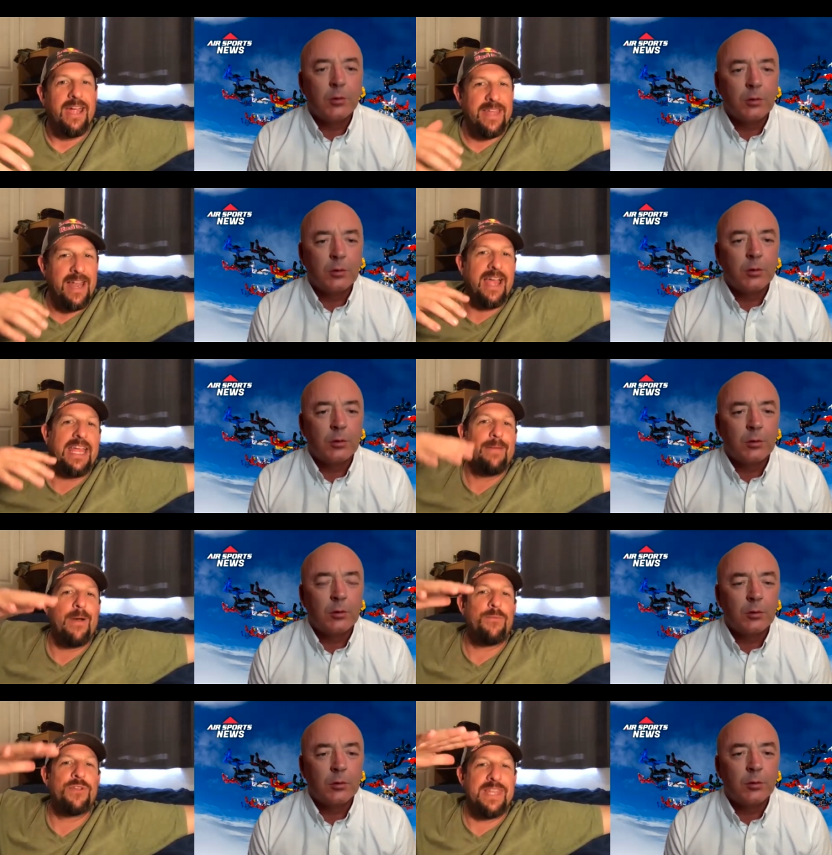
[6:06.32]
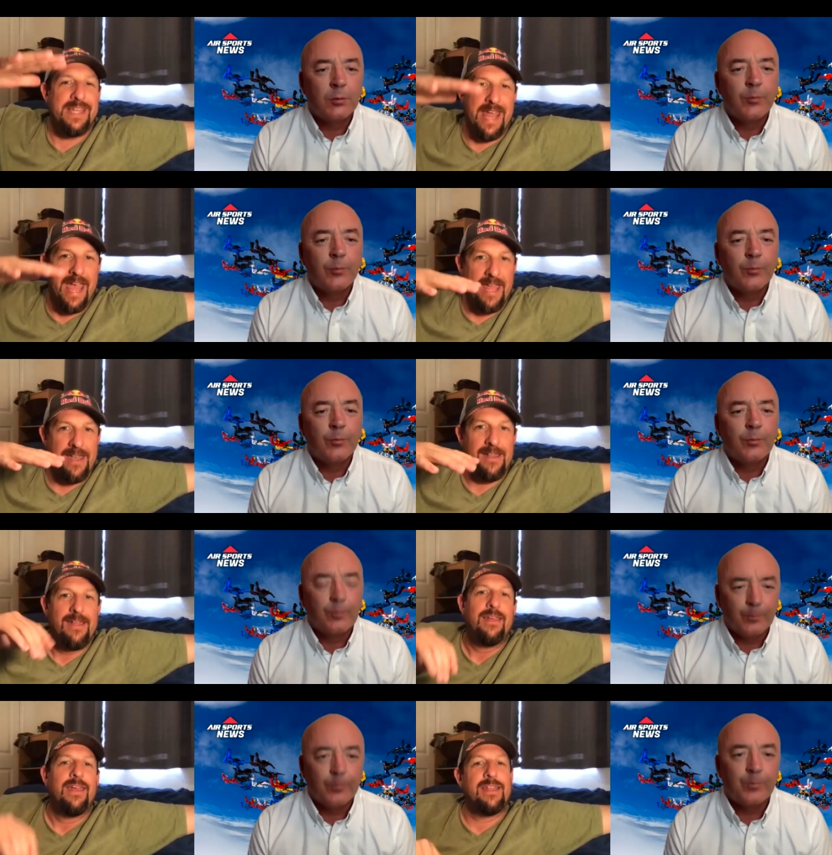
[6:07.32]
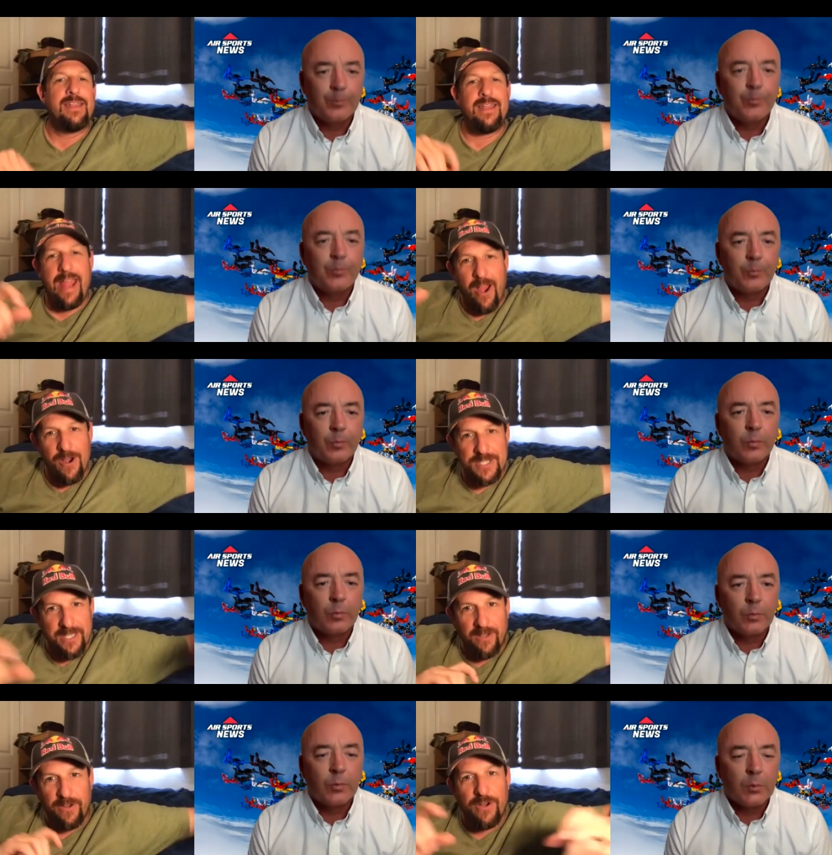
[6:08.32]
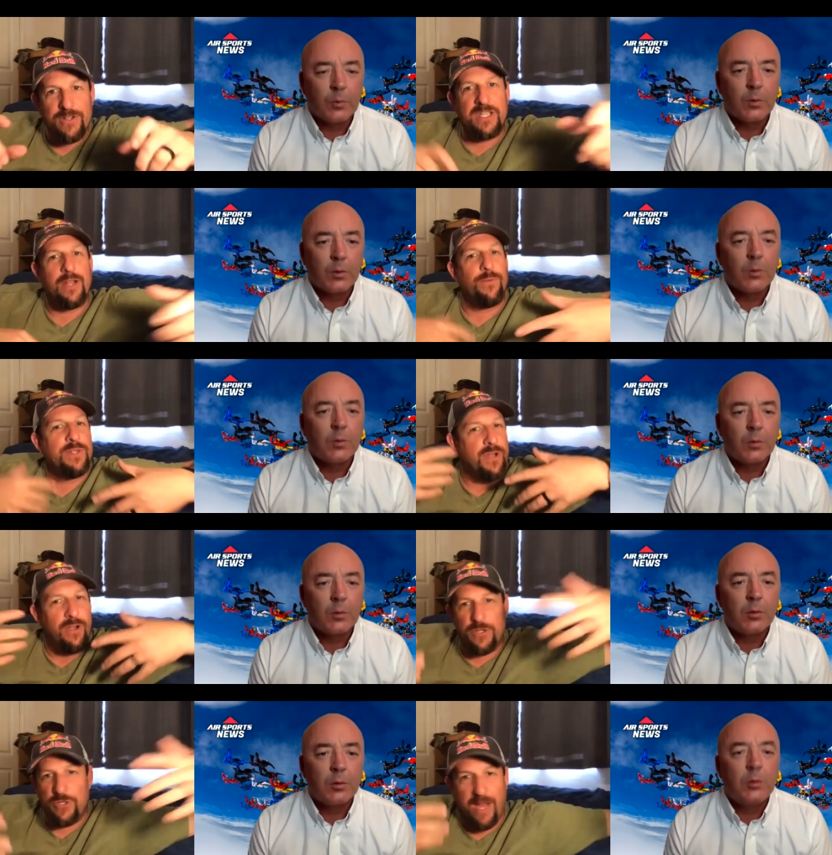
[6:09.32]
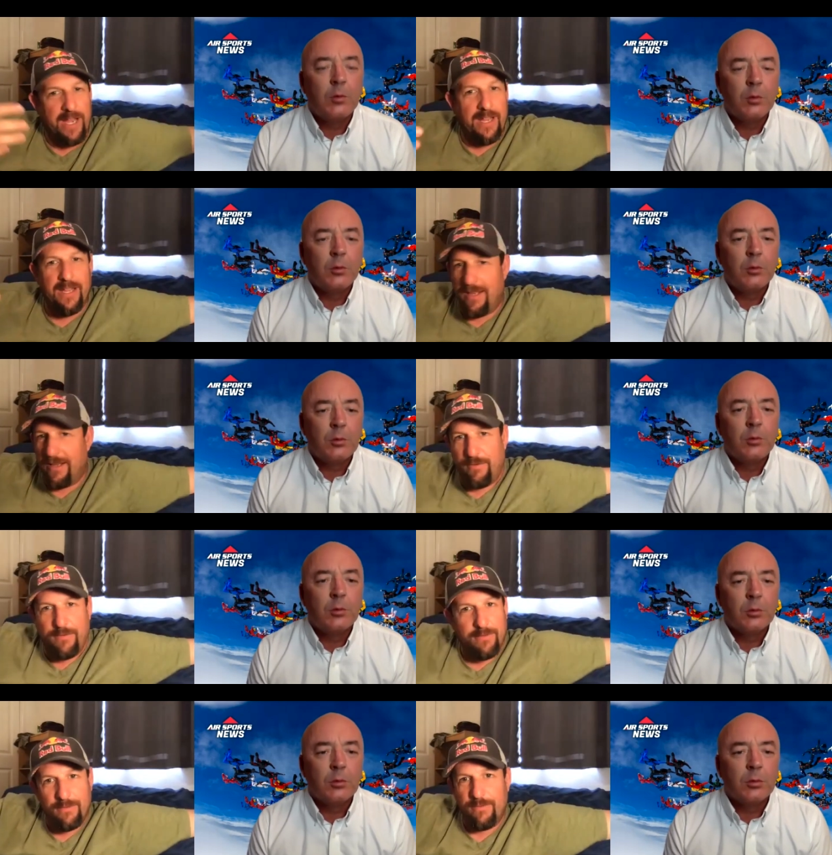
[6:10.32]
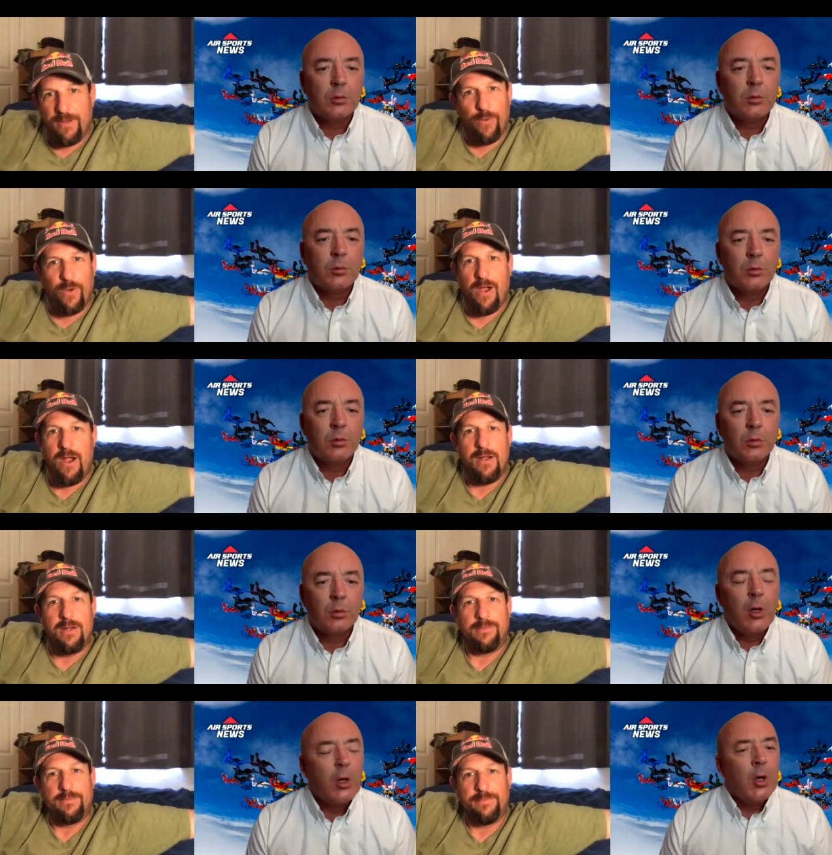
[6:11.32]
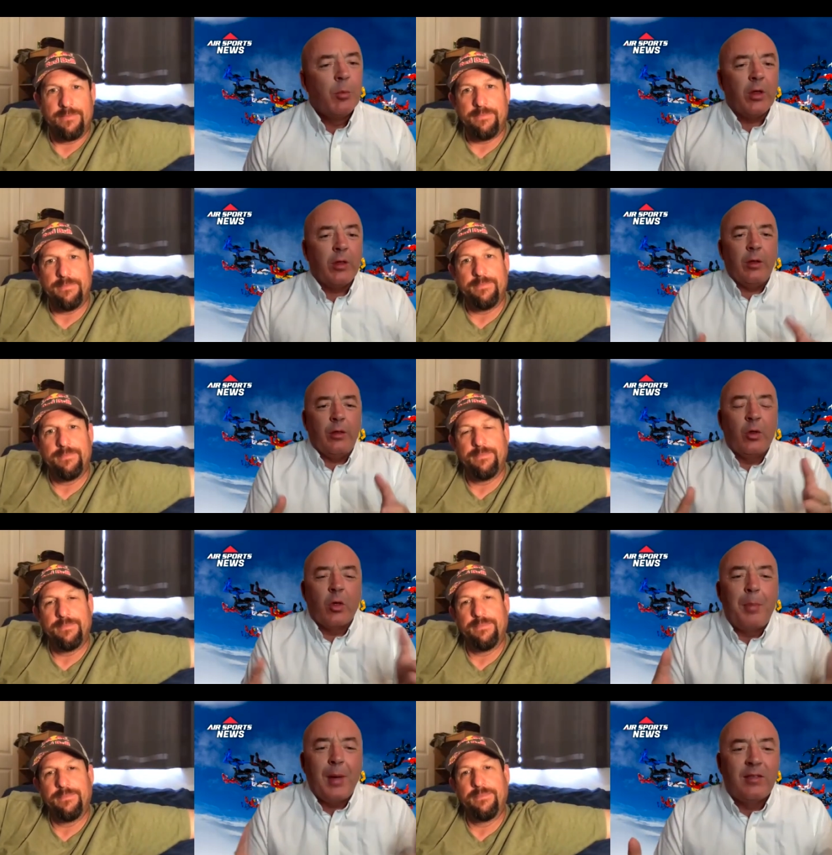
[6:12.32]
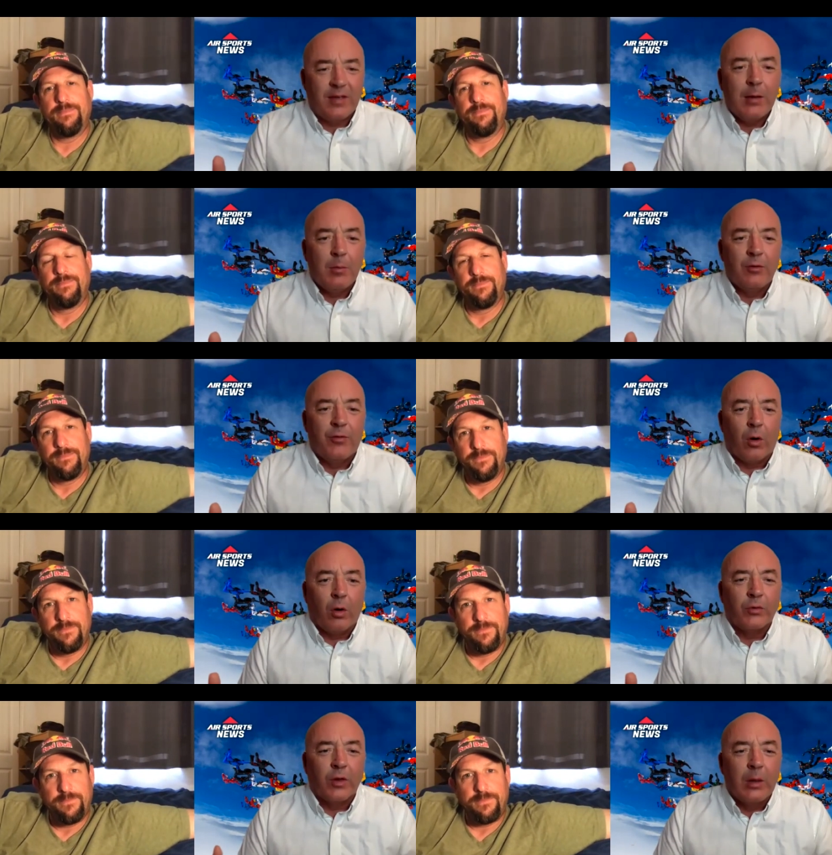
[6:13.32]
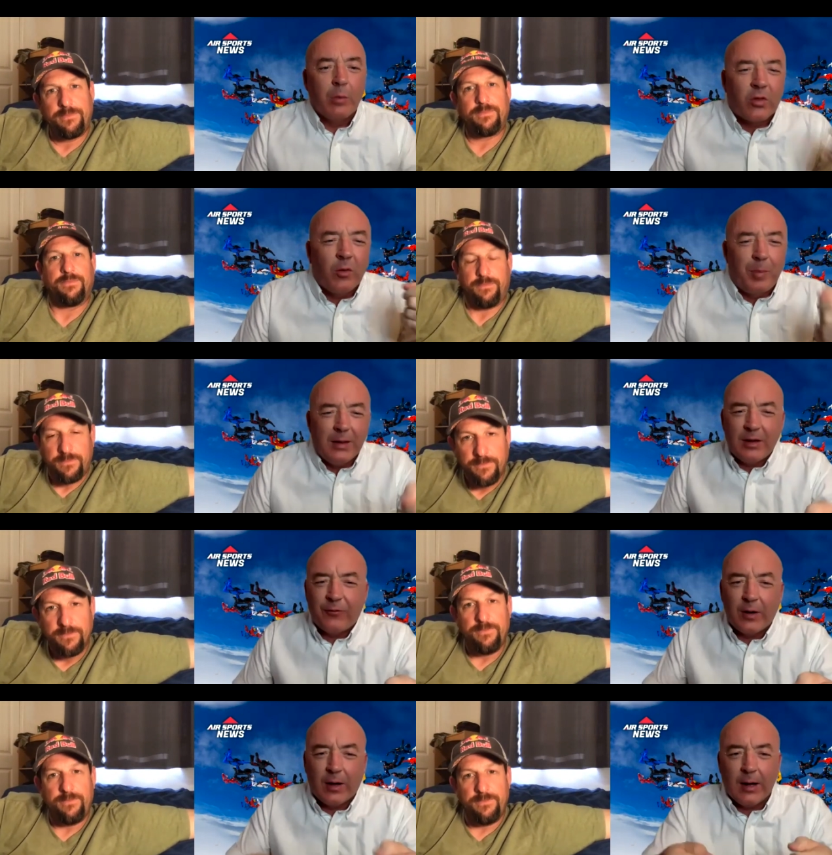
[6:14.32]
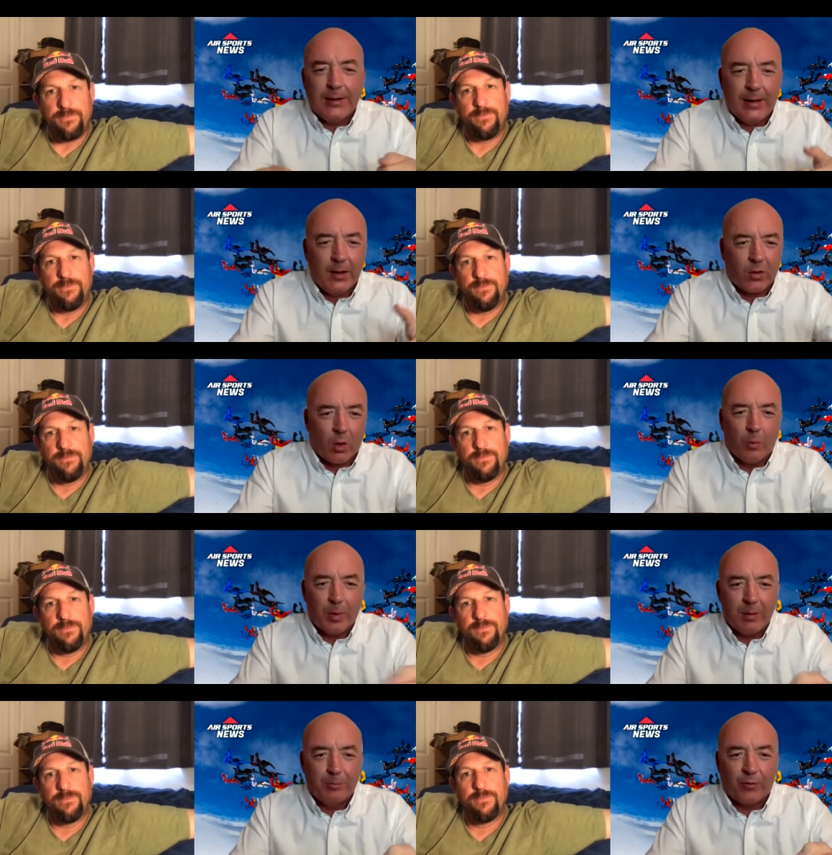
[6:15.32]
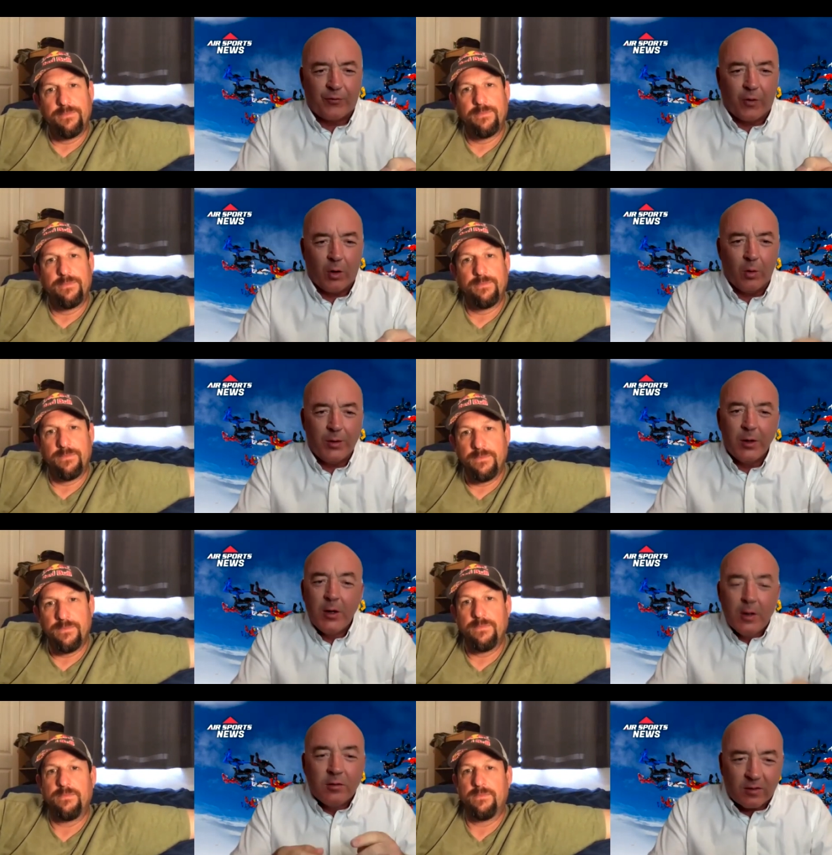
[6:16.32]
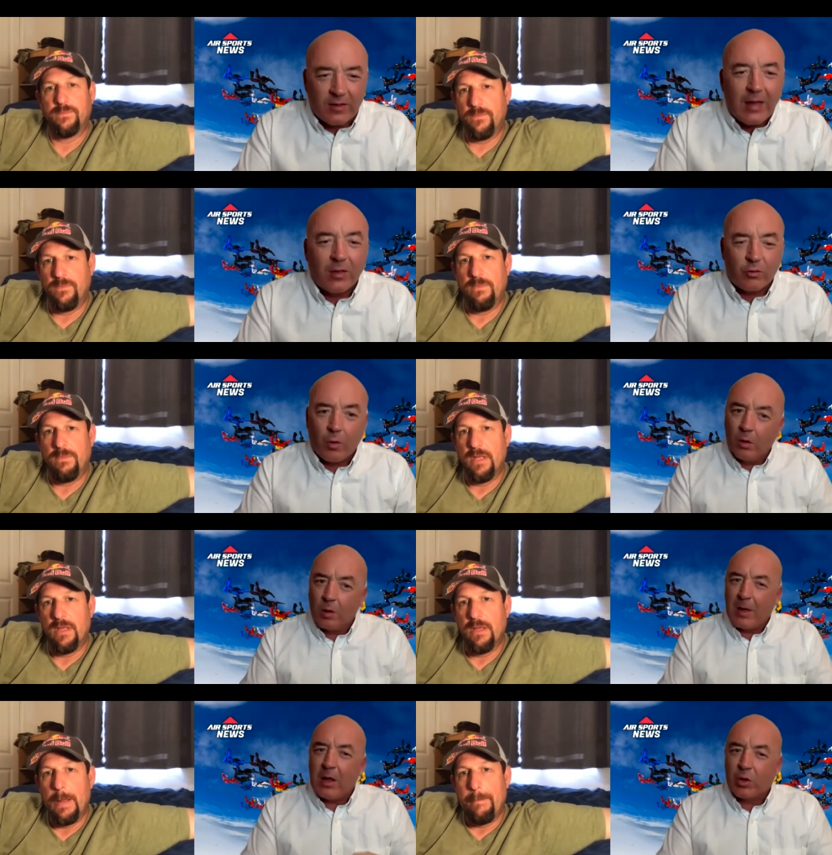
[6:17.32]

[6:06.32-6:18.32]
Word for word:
Speaker 1: then I came up with the net and then the air cylinders, and then we started training, and here we are.
Speaker 2: But there was a big team involved, and there must have been different ideas all being put forward to stay strong and make